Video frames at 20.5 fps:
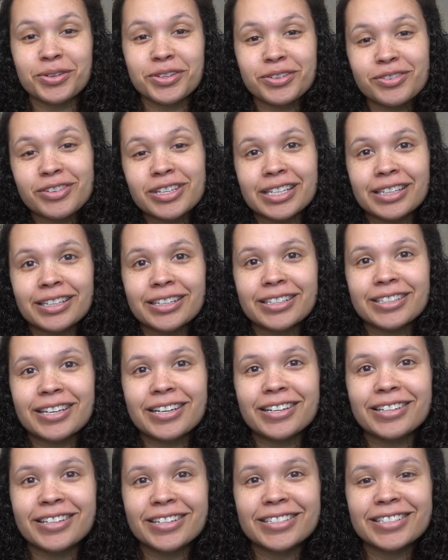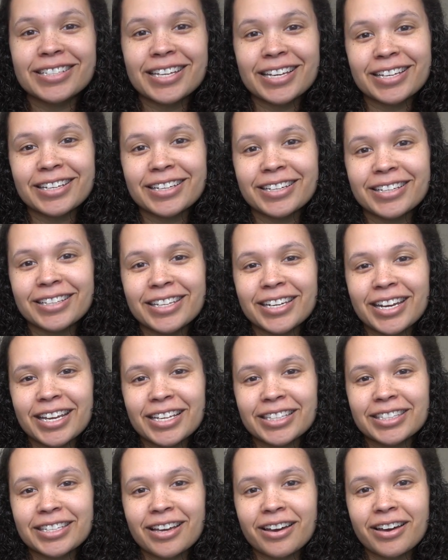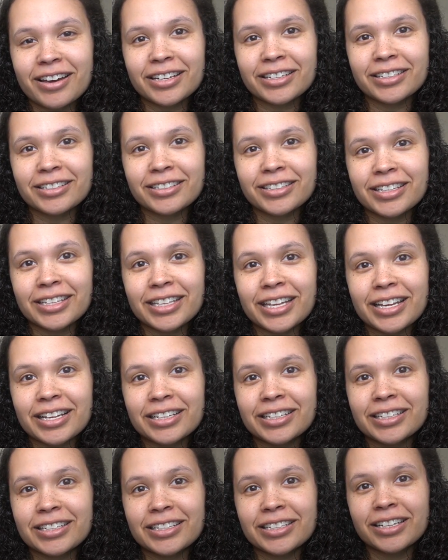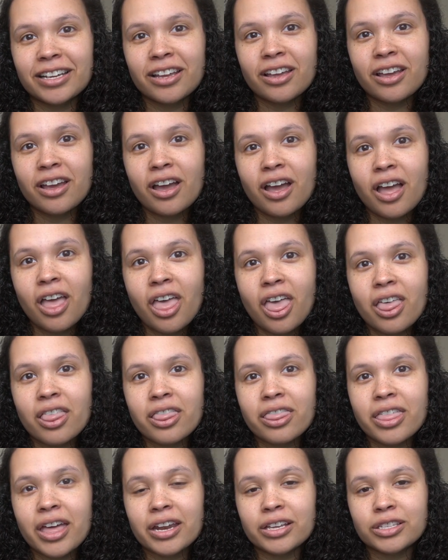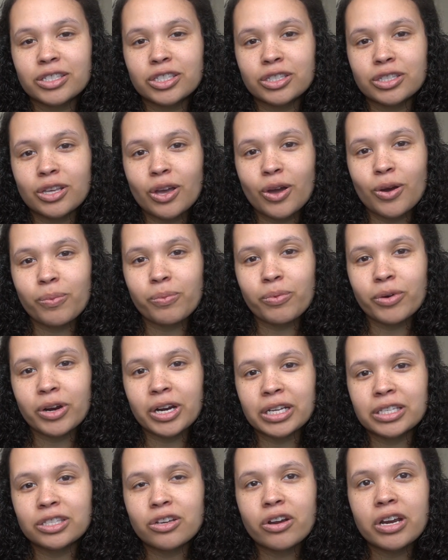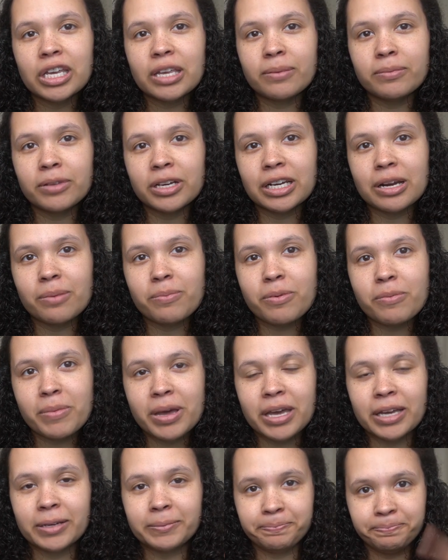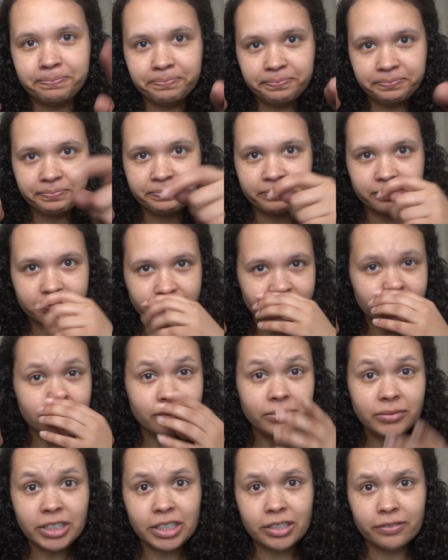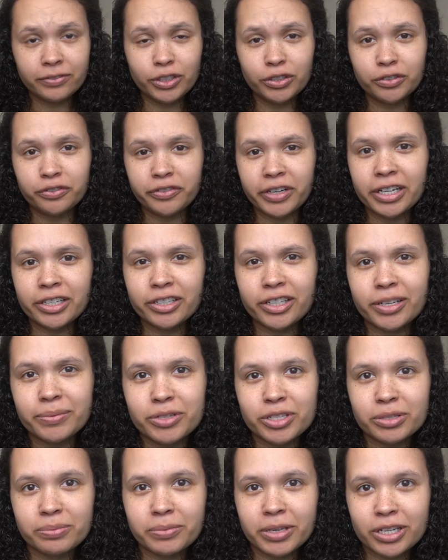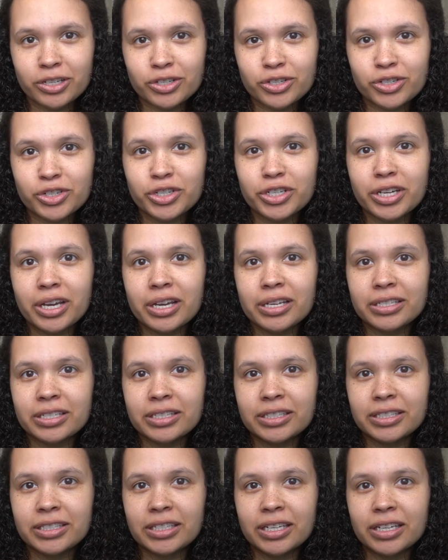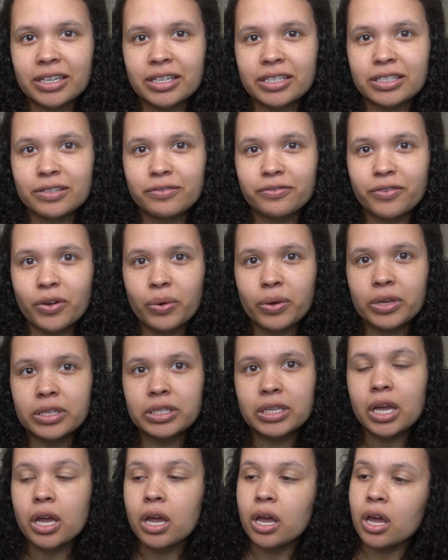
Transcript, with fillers: what it really looks like. It looks like the night sky. Look at that. That is so pretty. Sorry I keep looking up in my viewfinder. I'm just making sure you guys can see it and it's in focus.